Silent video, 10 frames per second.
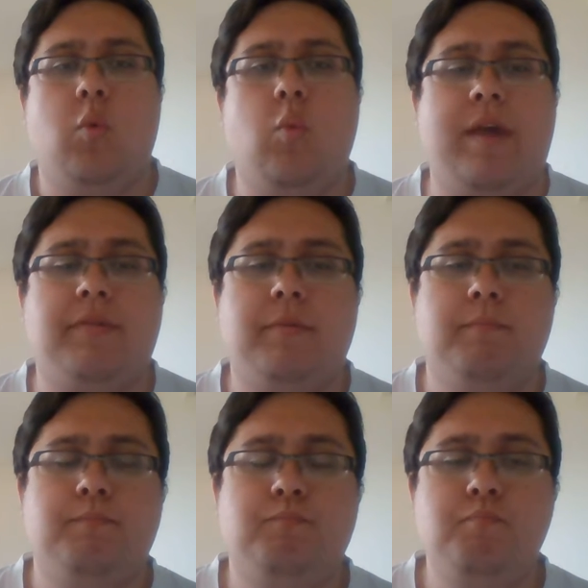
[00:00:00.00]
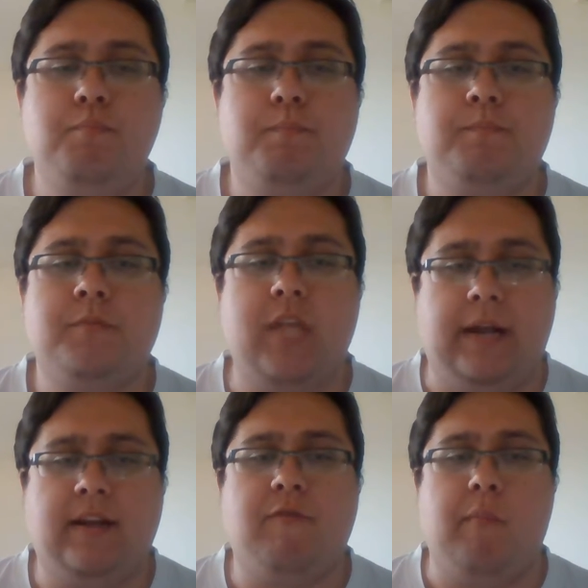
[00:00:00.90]
with
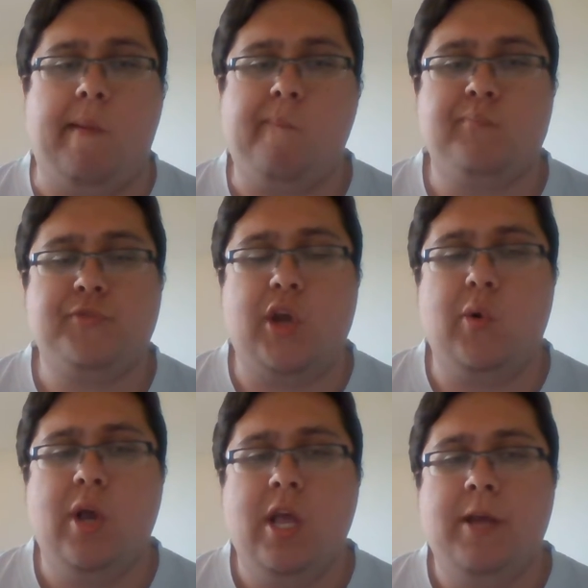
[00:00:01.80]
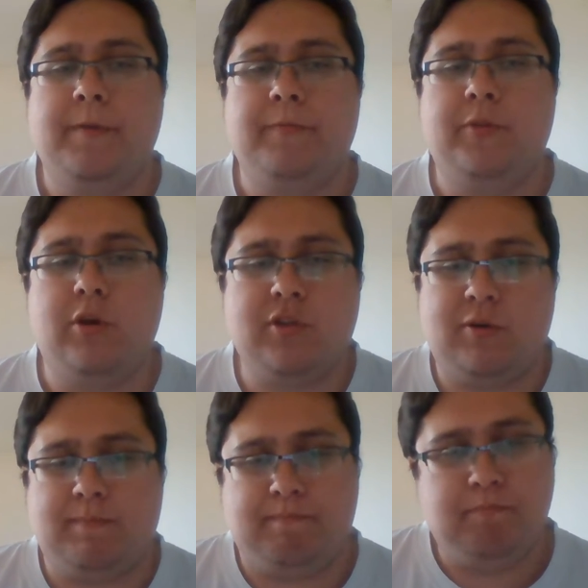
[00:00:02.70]
side government. So those
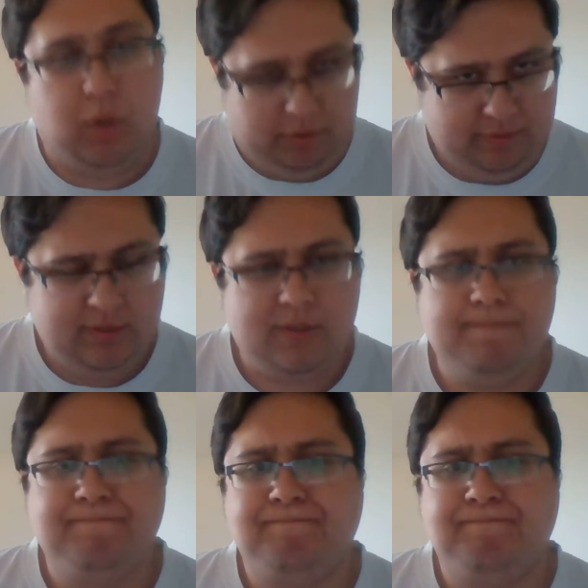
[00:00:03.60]
are burdens